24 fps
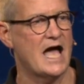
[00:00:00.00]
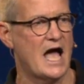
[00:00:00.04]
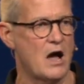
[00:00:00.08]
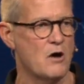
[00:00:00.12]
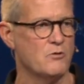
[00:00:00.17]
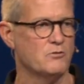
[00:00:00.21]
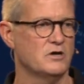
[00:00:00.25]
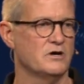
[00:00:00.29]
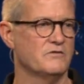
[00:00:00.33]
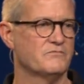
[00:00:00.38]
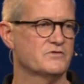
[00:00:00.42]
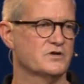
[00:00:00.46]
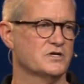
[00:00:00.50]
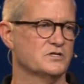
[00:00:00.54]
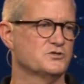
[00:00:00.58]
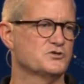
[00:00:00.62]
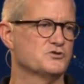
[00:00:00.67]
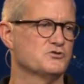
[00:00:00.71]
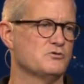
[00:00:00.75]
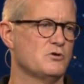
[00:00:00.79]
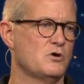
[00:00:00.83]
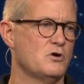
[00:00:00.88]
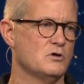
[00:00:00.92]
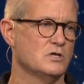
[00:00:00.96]
out of
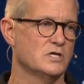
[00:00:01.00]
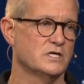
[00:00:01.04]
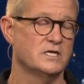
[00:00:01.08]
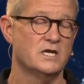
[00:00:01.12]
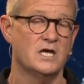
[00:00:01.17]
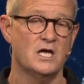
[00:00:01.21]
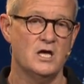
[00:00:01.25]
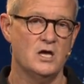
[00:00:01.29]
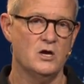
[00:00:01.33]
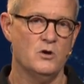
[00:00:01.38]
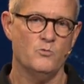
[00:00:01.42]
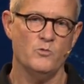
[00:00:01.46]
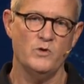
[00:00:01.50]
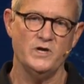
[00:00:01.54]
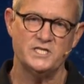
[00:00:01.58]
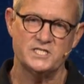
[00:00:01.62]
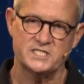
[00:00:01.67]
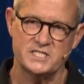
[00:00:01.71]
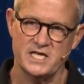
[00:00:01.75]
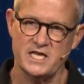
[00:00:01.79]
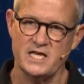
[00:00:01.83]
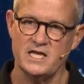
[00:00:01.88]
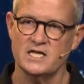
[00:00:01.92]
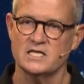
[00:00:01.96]
control. And we
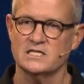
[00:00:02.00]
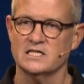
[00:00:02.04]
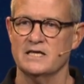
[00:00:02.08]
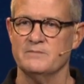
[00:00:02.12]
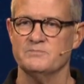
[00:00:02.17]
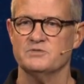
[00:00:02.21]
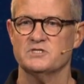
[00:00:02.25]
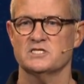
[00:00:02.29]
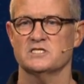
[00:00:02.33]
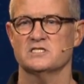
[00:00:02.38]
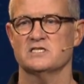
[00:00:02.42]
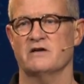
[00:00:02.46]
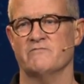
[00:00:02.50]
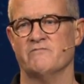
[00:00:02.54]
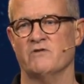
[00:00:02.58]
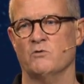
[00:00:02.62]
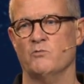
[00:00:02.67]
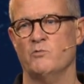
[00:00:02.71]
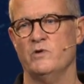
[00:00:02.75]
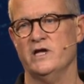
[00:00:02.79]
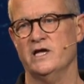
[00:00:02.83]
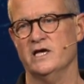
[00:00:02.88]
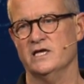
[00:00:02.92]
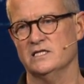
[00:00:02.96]
see glimpses of it.
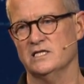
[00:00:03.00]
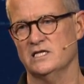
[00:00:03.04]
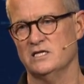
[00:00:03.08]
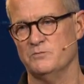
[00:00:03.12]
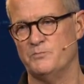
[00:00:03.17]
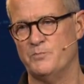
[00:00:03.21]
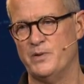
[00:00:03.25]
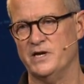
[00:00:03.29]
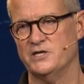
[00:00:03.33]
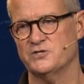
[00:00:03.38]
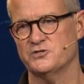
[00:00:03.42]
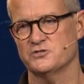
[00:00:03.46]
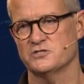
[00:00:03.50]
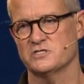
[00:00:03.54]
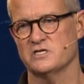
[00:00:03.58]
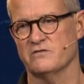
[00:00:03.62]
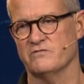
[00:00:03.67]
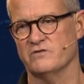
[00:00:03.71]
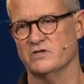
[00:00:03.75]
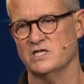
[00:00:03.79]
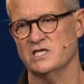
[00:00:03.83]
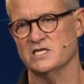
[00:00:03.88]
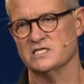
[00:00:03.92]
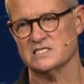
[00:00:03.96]
We get little pictures of
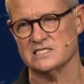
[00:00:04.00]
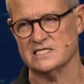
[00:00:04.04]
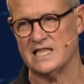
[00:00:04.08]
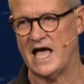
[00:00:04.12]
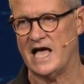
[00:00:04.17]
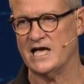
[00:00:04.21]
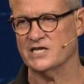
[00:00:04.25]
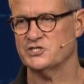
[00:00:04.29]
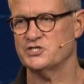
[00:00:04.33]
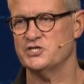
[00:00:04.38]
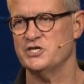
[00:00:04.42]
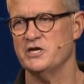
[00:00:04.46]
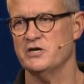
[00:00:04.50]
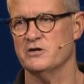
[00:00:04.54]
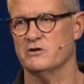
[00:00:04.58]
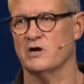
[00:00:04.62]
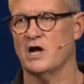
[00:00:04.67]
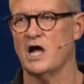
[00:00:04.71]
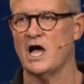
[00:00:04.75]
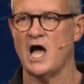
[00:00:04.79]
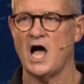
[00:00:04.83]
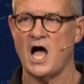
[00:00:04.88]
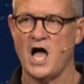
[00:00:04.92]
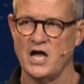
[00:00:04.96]
it. This last year,
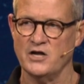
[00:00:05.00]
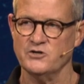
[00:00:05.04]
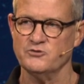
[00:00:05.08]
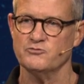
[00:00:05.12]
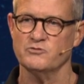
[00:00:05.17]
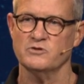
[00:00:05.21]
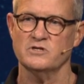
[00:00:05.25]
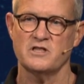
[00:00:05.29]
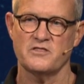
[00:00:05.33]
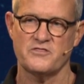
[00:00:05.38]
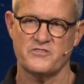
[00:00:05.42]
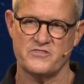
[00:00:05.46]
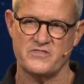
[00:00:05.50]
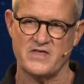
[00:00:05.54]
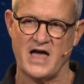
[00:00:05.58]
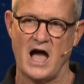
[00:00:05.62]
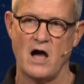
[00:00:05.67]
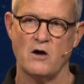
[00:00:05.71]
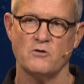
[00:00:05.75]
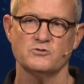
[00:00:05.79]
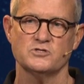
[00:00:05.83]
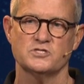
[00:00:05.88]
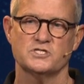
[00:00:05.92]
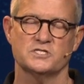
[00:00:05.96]

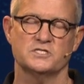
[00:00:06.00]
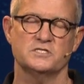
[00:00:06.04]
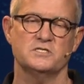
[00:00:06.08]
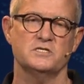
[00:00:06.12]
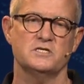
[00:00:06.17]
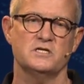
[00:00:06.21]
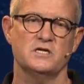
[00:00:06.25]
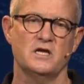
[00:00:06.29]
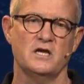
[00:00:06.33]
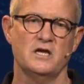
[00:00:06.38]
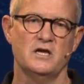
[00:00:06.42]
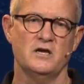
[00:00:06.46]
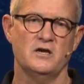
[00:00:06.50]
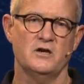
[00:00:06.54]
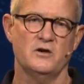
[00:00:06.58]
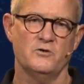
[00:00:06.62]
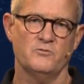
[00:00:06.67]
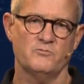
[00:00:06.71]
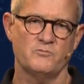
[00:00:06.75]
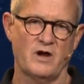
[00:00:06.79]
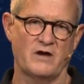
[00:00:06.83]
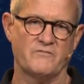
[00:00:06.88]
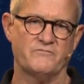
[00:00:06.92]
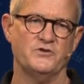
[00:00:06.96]
100,000
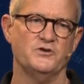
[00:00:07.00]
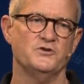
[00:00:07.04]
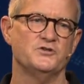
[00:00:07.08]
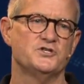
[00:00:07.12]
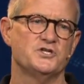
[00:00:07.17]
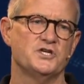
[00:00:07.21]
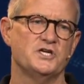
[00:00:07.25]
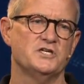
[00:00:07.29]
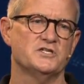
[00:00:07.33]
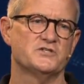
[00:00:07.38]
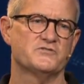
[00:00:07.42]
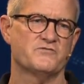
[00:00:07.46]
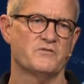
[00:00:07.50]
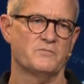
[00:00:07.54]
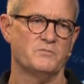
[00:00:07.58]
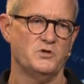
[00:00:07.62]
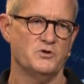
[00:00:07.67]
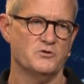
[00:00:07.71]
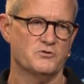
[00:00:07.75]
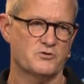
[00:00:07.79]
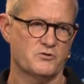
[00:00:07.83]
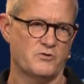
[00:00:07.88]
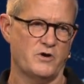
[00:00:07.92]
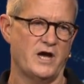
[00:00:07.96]
refugees from
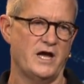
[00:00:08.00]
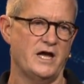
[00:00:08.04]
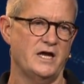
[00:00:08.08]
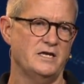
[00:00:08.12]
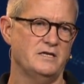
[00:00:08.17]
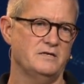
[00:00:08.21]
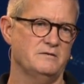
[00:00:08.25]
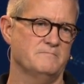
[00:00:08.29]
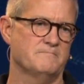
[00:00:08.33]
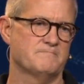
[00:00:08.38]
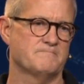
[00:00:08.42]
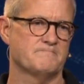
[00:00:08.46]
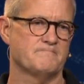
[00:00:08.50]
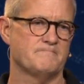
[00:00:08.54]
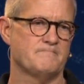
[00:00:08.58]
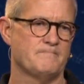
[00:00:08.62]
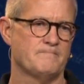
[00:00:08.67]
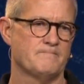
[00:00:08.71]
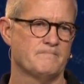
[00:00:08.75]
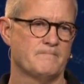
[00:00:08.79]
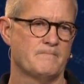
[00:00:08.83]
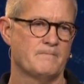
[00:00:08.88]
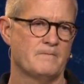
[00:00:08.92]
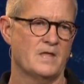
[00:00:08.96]
Ukraine
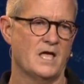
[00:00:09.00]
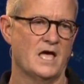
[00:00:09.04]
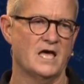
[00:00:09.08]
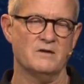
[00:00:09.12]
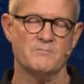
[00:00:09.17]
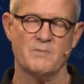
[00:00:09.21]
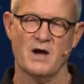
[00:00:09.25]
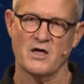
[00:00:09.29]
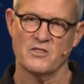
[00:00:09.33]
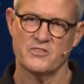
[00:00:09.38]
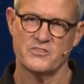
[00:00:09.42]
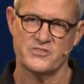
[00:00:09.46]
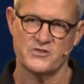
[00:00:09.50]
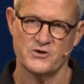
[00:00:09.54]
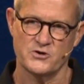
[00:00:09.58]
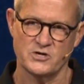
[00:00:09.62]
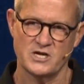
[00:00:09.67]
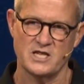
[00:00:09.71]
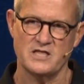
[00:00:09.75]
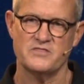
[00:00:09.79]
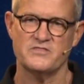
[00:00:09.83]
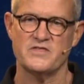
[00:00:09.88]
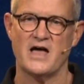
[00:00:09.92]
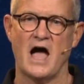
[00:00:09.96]
and about
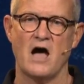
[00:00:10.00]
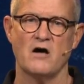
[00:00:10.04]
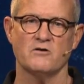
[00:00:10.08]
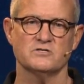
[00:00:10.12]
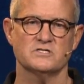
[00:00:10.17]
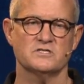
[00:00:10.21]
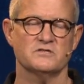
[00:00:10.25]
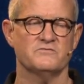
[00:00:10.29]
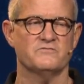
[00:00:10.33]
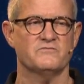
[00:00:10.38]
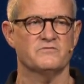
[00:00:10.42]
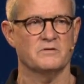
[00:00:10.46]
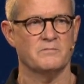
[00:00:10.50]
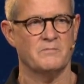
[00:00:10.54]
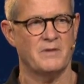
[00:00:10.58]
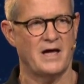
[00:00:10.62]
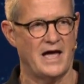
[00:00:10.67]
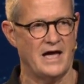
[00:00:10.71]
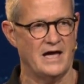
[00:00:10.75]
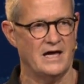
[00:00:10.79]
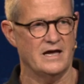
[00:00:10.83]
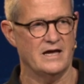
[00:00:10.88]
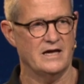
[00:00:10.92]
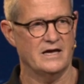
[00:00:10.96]
30,000 from
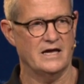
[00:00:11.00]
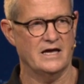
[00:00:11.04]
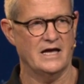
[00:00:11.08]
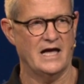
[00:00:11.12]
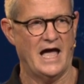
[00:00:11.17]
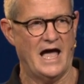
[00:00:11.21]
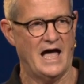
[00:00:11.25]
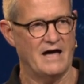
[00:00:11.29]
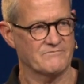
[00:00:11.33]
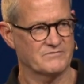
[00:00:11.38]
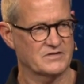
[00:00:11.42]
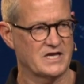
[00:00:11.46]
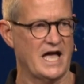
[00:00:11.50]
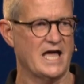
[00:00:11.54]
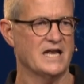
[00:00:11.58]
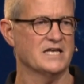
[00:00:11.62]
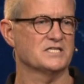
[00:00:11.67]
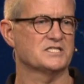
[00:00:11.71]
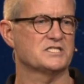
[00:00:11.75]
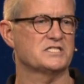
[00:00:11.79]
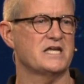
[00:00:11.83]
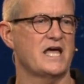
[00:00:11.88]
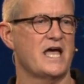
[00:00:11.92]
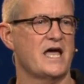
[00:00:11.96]

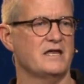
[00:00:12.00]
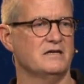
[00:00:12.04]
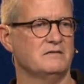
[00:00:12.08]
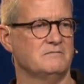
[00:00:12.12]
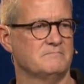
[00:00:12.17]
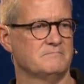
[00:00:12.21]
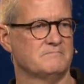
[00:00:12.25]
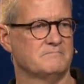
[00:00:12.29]
Afghanistan